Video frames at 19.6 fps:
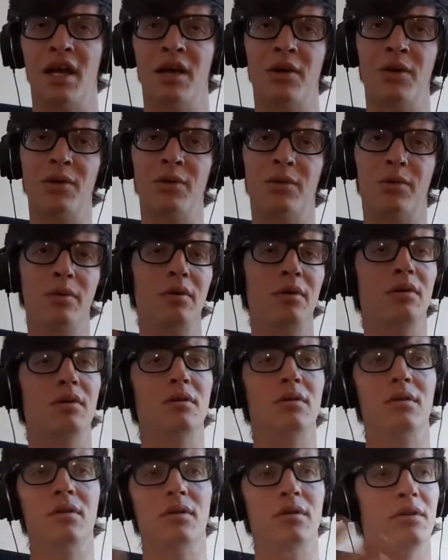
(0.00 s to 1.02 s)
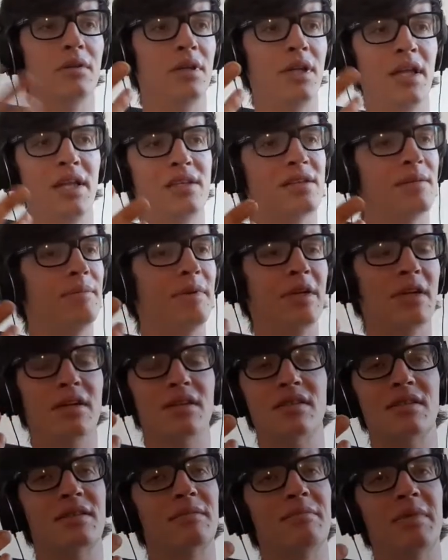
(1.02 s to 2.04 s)
who need to be
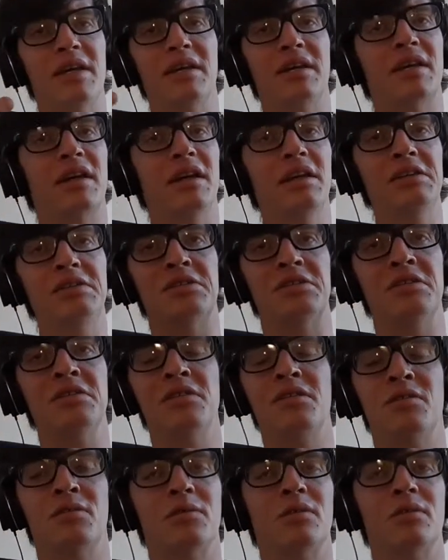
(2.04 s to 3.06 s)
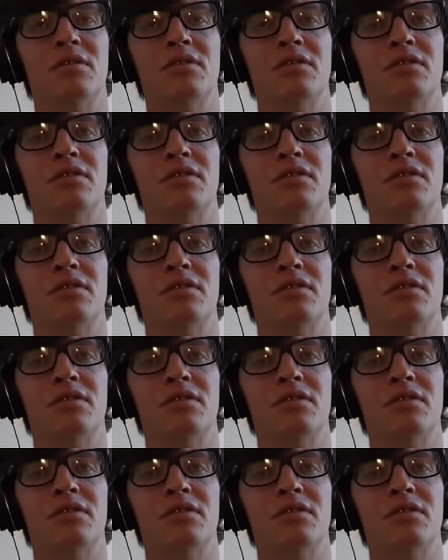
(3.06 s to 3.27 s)
on some medication in order